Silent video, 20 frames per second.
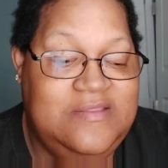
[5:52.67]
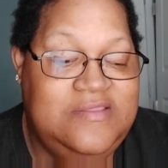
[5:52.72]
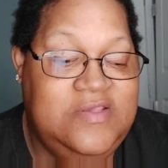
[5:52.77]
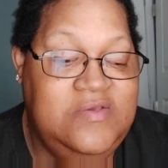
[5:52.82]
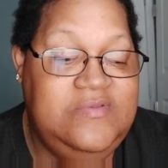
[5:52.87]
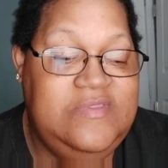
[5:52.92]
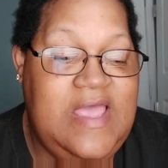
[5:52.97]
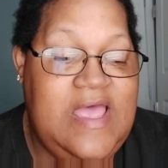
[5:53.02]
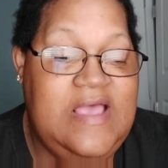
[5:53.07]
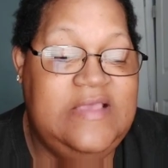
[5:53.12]

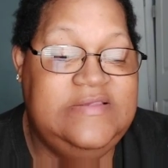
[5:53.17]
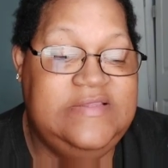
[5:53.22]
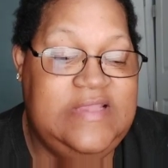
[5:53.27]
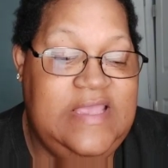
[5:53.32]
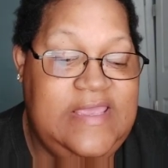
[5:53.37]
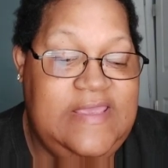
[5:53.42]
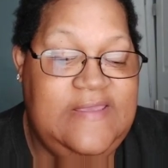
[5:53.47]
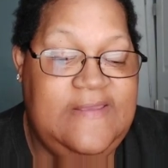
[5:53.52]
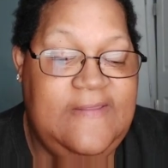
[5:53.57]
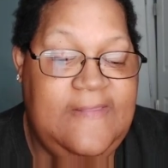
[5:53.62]

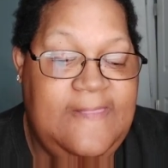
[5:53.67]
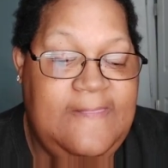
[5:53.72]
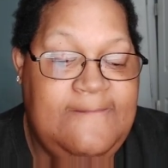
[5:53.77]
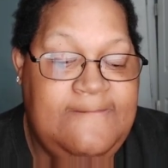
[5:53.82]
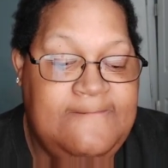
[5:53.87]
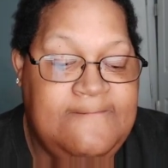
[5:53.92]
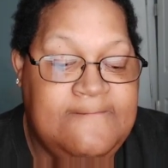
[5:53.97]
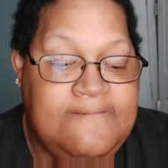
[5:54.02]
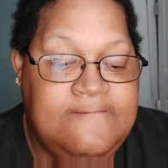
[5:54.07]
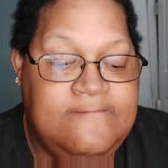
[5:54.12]
2008,
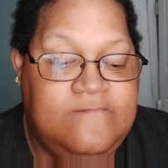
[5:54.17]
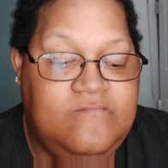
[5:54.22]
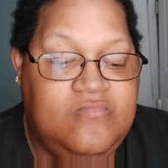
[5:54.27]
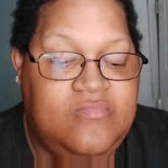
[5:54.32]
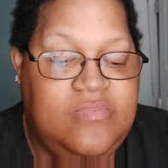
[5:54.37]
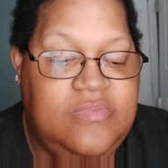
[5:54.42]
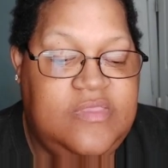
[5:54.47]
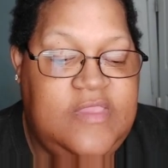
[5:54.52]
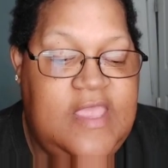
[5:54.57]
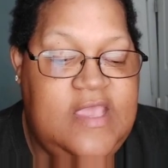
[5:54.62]

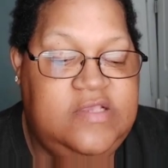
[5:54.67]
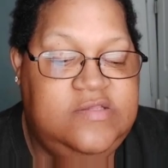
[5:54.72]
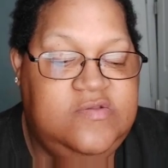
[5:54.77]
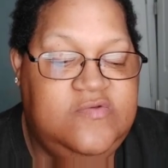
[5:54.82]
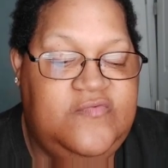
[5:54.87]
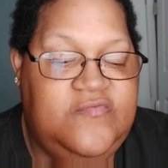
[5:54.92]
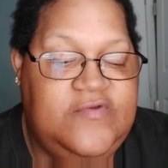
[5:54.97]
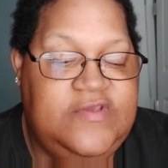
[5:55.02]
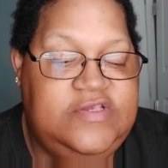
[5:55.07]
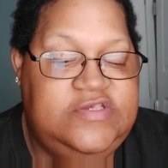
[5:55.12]

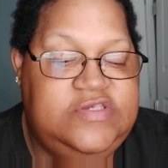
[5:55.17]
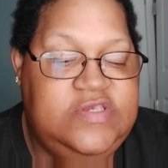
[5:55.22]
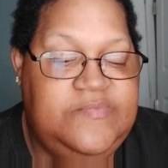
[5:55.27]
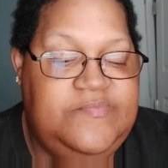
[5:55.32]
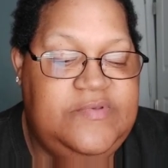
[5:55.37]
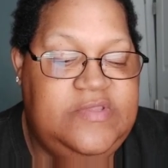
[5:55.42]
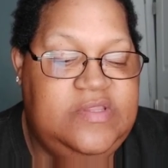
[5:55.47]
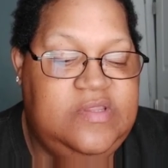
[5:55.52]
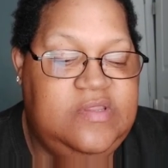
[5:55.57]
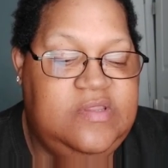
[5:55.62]
National Free
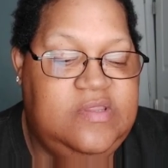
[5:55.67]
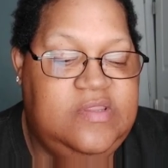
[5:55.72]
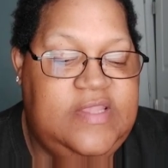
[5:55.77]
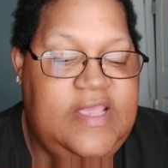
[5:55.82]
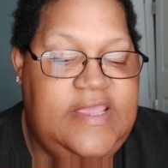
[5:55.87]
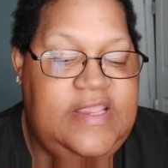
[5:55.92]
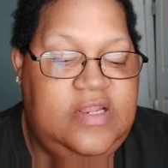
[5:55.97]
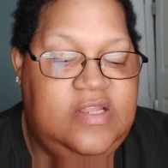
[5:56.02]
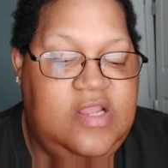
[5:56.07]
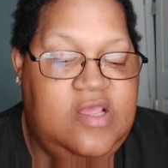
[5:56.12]
Shipping
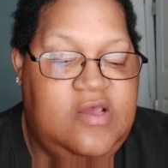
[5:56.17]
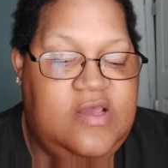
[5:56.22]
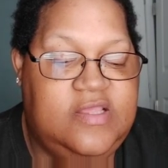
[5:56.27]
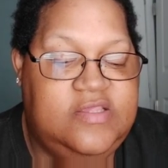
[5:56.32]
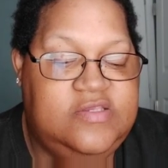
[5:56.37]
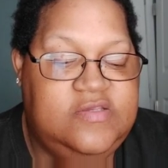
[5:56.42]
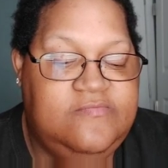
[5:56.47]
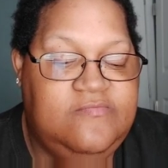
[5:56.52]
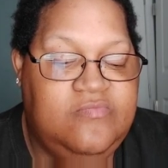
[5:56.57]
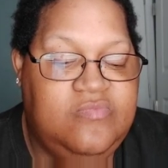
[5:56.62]
Day launch.
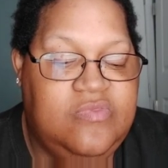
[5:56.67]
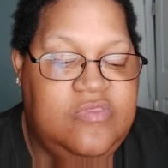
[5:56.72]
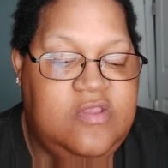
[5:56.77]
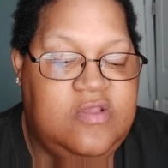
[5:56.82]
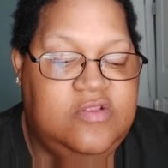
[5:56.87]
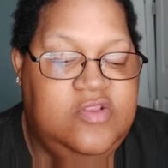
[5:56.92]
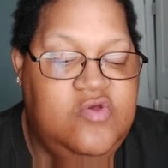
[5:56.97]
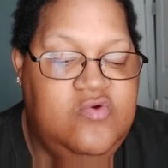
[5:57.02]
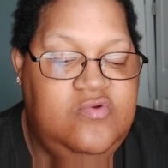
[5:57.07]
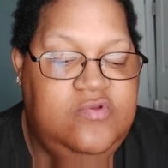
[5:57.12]

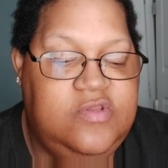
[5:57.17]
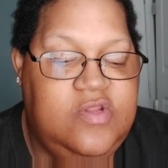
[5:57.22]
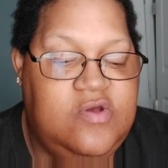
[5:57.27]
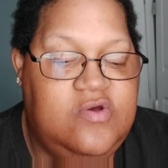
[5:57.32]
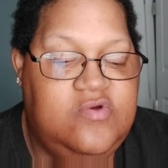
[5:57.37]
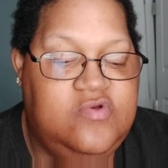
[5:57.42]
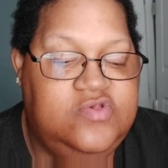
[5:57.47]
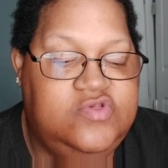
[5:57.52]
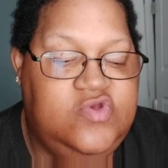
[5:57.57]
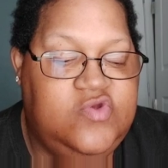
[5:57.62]
Luke
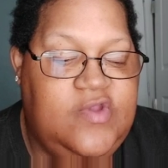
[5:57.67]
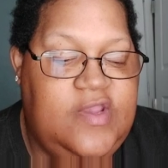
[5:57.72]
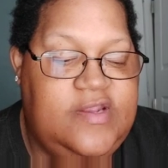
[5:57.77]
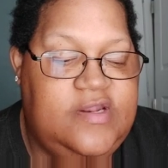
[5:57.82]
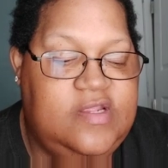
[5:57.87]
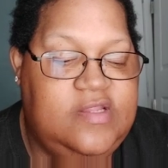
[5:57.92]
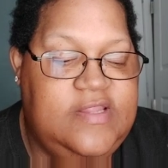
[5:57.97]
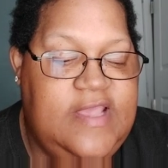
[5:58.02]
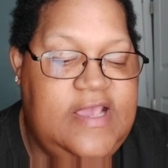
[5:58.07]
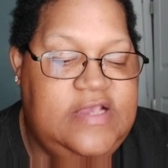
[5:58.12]
Knowles
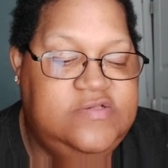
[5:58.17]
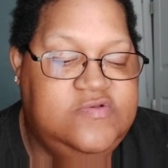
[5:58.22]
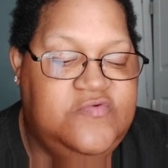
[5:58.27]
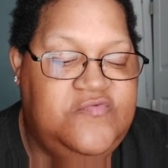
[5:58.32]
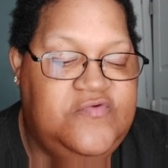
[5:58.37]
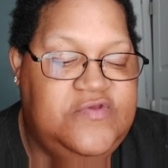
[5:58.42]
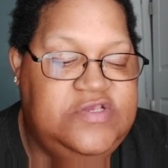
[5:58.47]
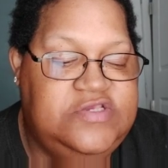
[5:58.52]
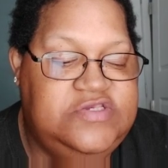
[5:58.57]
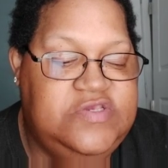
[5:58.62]
created National
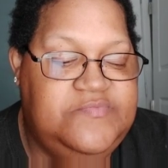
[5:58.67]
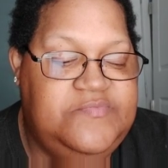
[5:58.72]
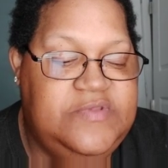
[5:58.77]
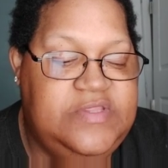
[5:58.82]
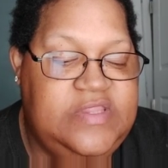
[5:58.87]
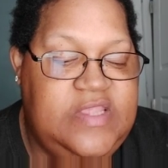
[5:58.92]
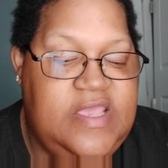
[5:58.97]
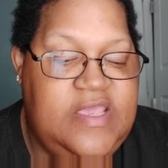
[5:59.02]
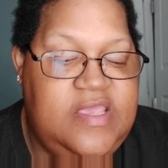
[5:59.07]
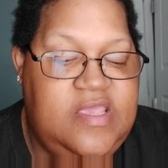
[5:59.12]
Free
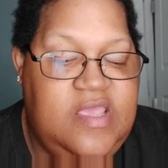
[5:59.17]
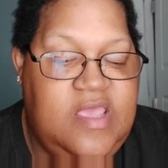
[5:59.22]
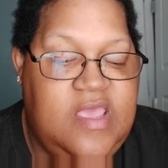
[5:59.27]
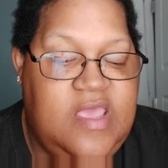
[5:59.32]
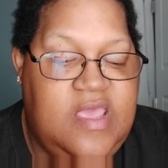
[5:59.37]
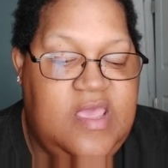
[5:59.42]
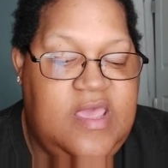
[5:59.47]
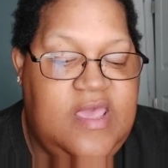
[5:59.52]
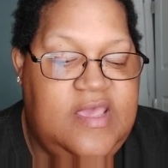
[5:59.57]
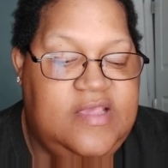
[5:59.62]
Shipping Day
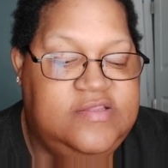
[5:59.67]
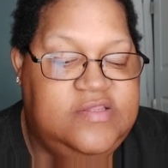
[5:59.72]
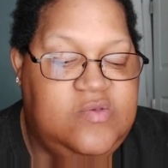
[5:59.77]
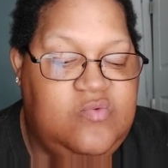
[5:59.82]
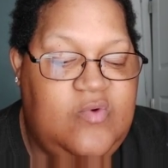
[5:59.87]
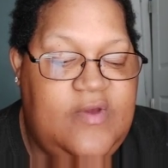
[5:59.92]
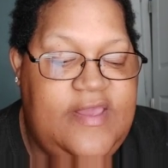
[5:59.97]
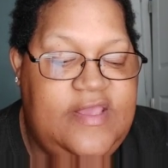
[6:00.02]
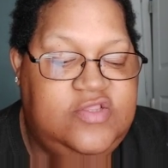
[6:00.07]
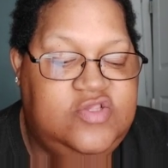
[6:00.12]
as a
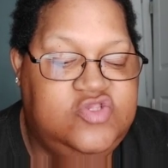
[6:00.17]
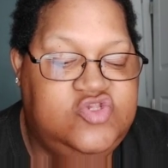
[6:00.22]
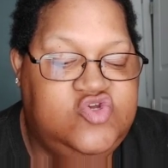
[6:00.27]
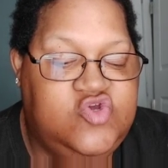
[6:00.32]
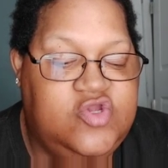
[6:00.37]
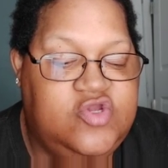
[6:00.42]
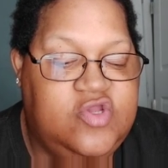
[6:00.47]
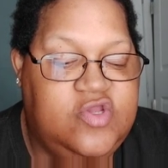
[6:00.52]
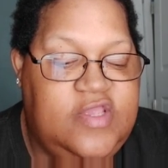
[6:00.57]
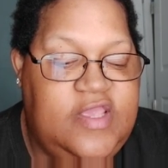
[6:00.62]
way to
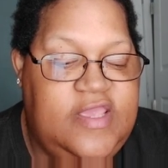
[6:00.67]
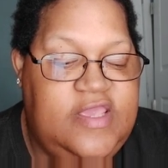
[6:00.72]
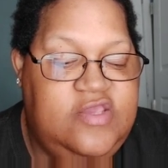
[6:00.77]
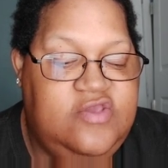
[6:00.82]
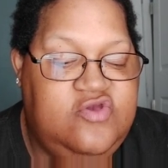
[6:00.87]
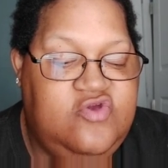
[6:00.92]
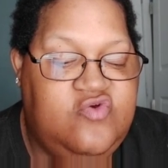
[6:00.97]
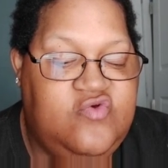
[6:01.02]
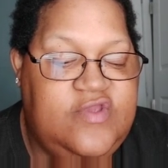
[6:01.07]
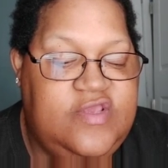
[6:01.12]
trigger
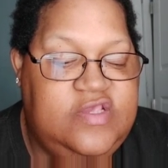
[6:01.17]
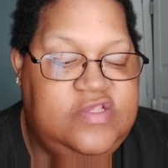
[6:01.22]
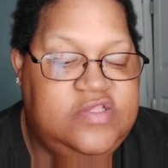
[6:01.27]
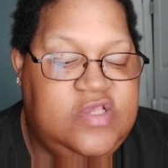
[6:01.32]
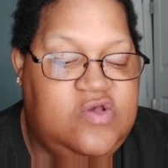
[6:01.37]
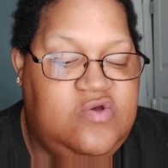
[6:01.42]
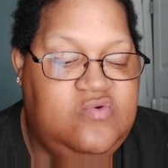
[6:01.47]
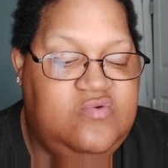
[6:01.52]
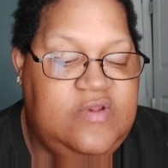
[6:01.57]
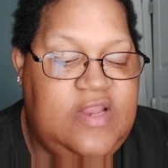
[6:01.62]
increased
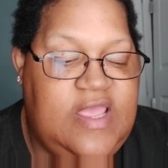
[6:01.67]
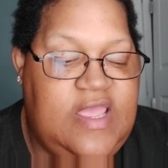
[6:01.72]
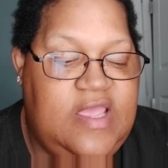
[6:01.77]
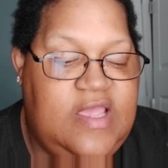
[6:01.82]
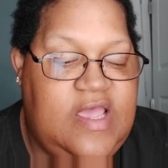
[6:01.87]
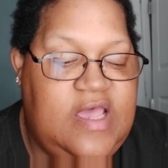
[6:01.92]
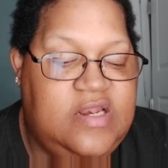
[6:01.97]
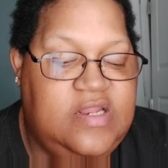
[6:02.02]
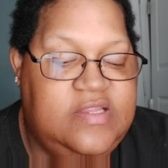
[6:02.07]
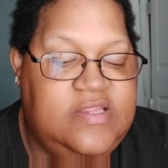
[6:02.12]

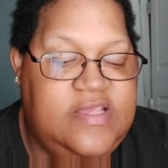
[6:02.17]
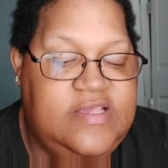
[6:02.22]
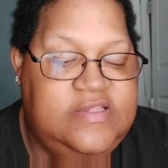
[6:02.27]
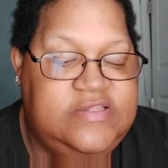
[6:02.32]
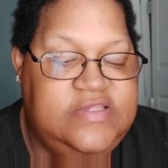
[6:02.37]
online holiday